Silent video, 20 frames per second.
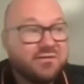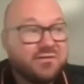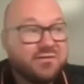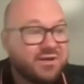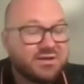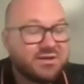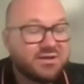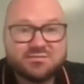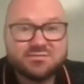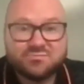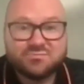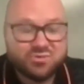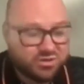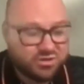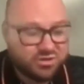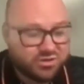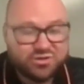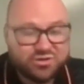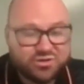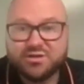I invest
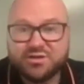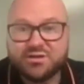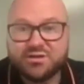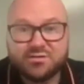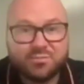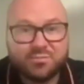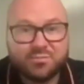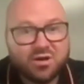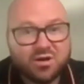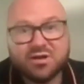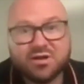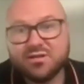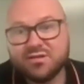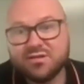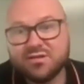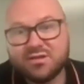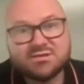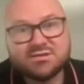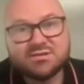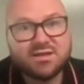traditionally in the market
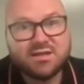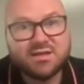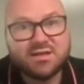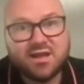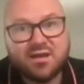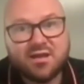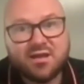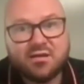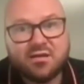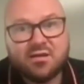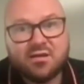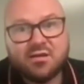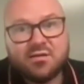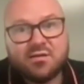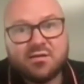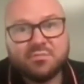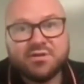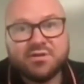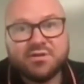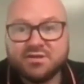and things like that,
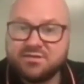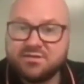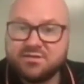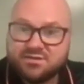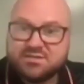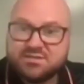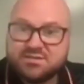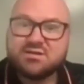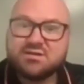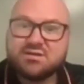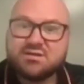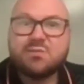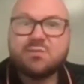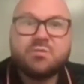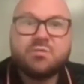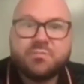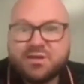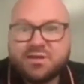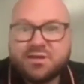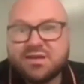but this isn't a
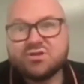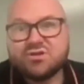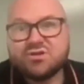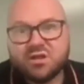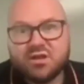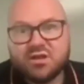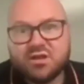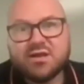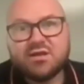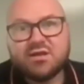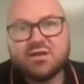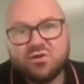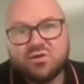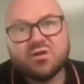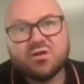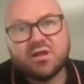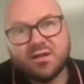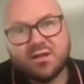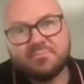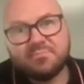supplementation that I can do
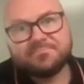to that.